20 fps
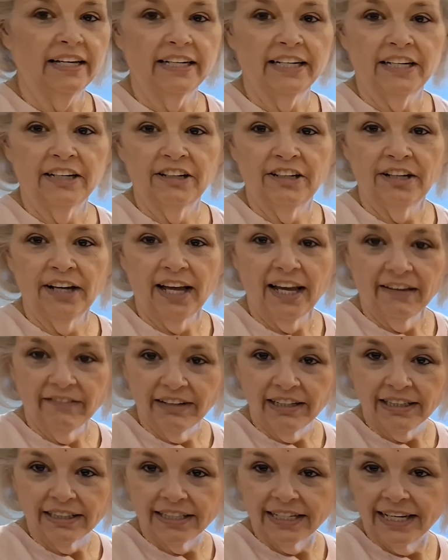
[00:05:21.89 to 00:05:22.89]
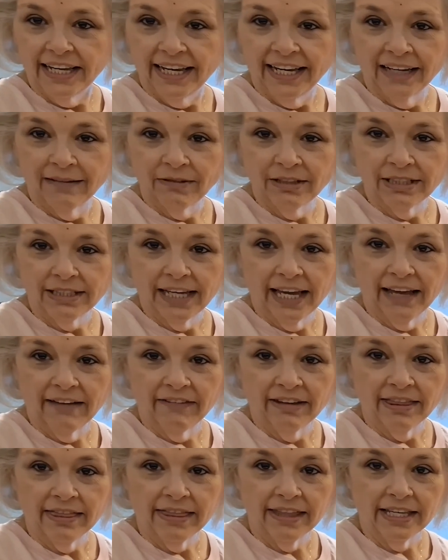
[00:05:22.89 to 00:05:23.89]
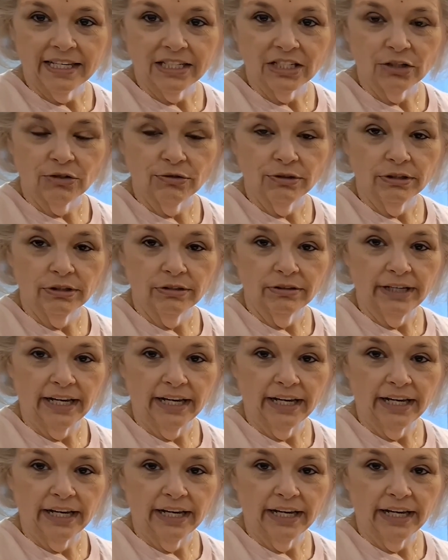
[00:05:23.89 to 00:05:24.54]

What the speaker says: Here you have it. Today I'm just having this grilled